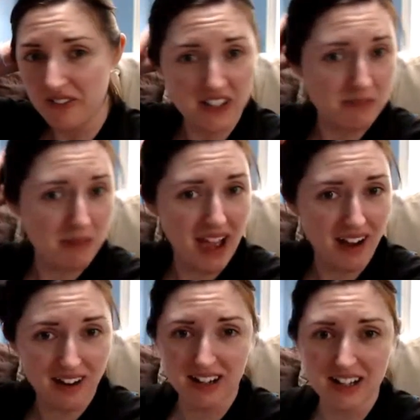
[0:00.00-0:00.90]
fix my
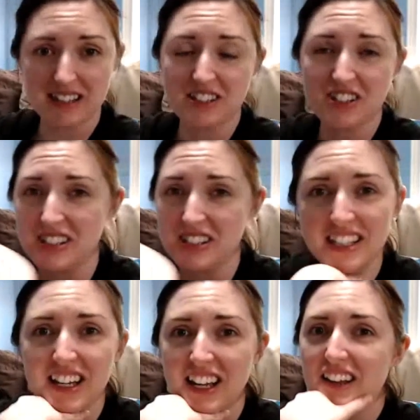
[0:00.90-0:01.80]
hair because
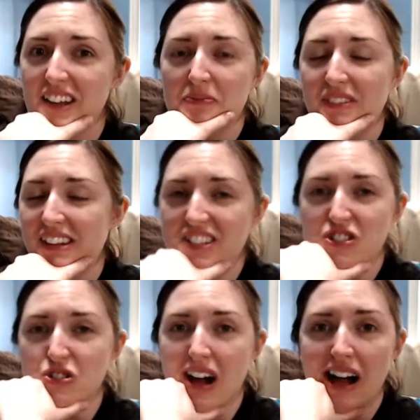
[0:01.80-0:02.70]

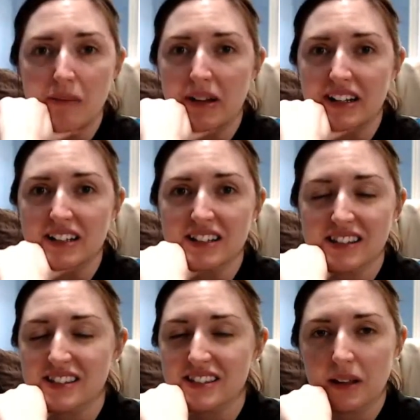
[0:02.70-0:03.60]
it's dry, but it's
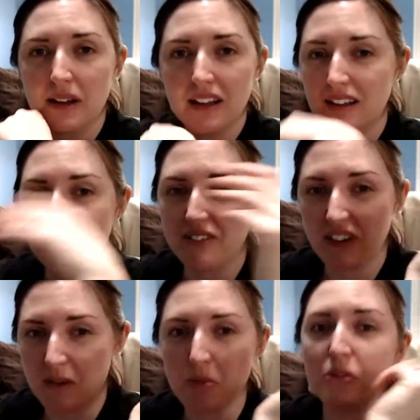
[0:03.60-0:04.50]

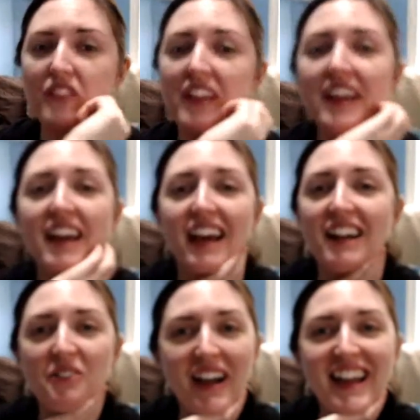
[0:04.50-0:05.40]
very poofy.
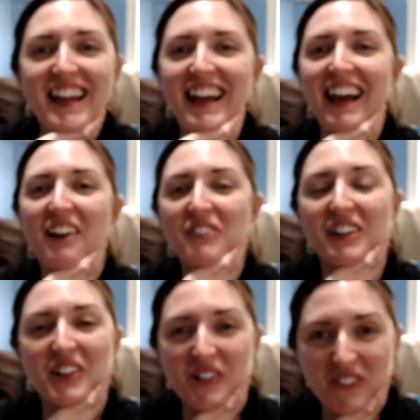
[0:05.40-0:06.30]
Anyway, have
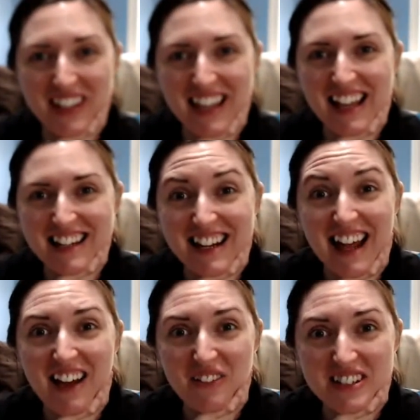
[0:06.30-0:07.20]
a good weekend
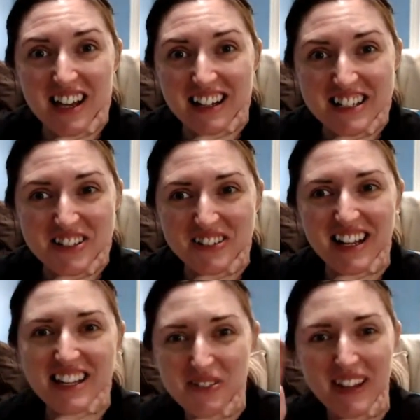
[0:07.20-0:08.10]
and I will talk to you
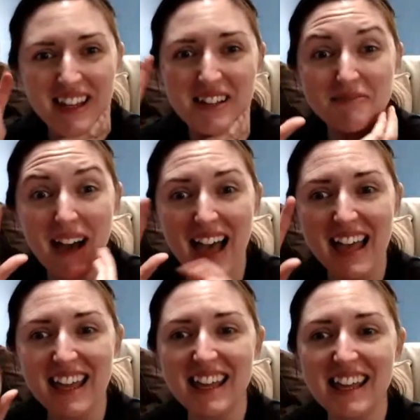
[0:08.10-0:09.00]
next week.
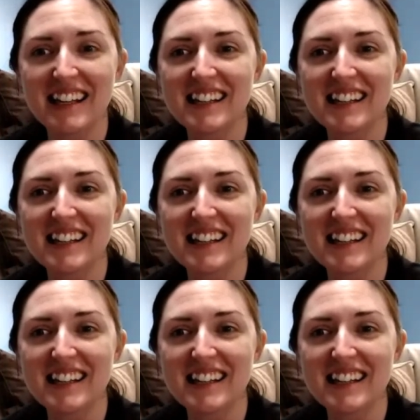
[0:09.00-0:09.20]
Bye.